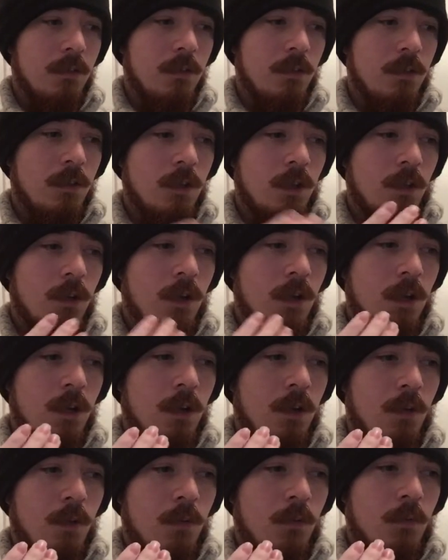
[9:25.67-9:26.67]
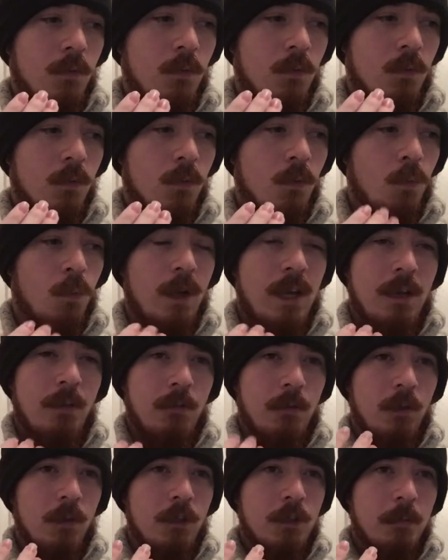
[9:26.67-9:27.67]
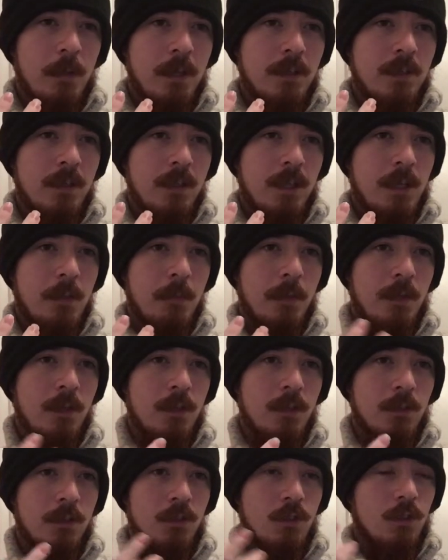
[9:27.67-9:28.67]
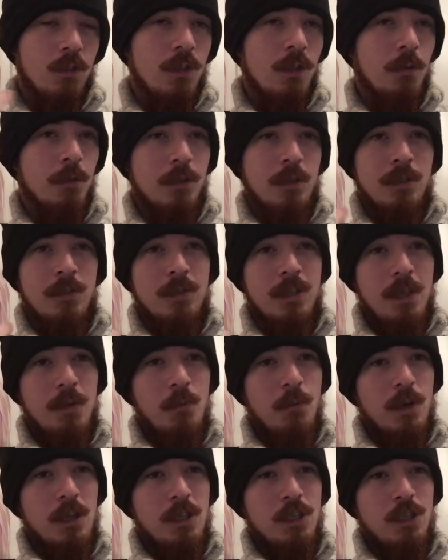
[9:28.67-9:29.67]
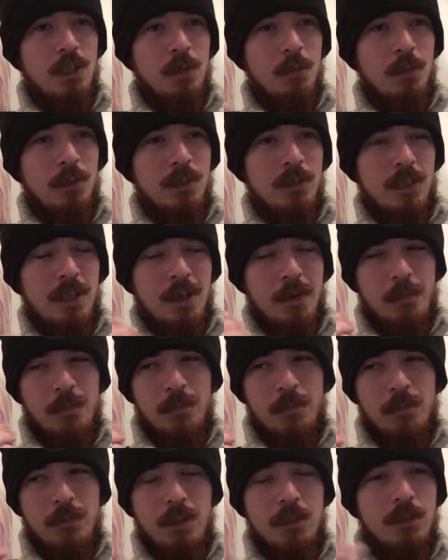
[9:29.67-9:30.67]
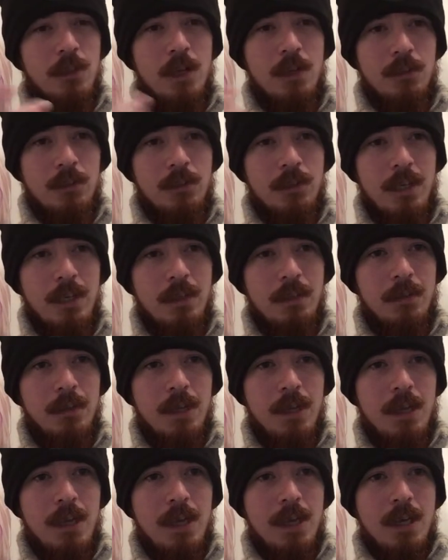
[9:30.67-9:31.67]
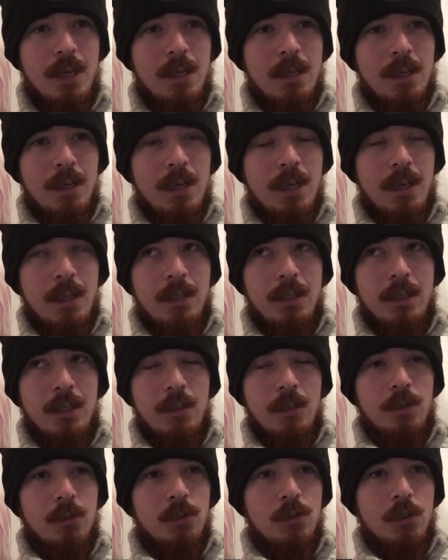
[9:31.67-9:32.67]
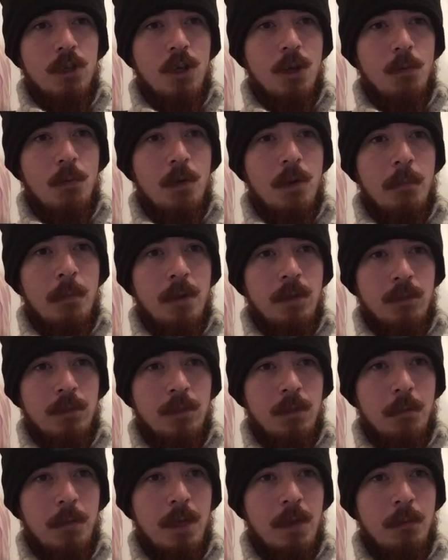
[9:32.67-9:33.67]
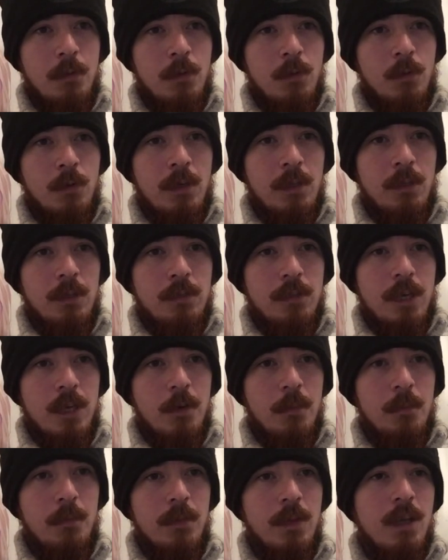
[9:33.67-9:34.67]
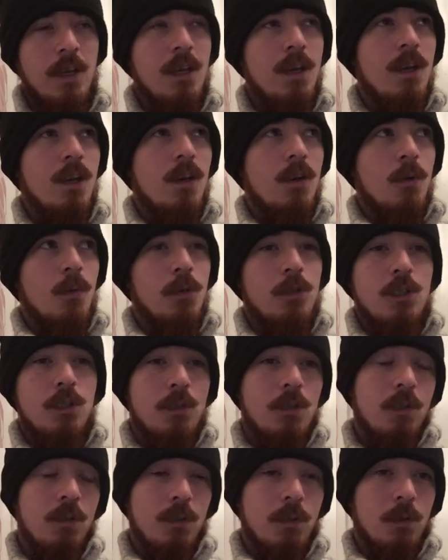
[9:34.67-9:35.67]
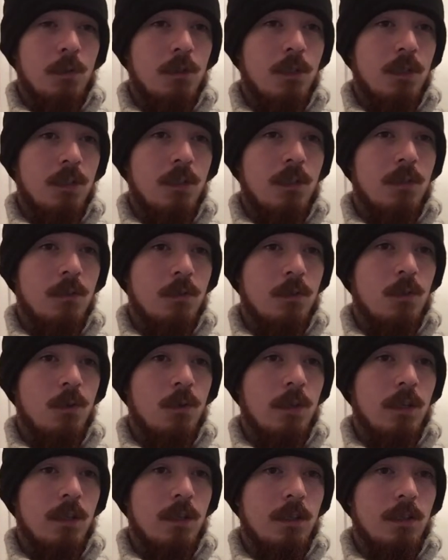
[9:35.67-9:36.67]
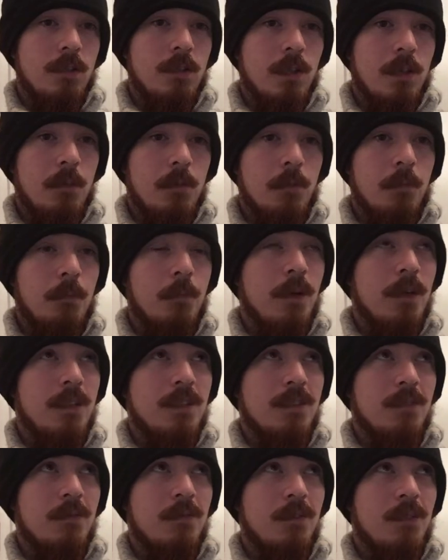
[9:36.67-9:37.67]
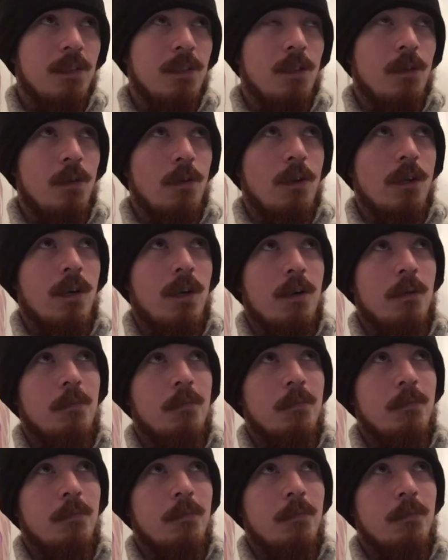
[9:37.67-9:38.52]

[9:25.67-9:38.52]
her way of looks, basically, because there was a scene where she was dancing in the snow amongst the people around the town, which is good and all, she's enjoying herself, but you can't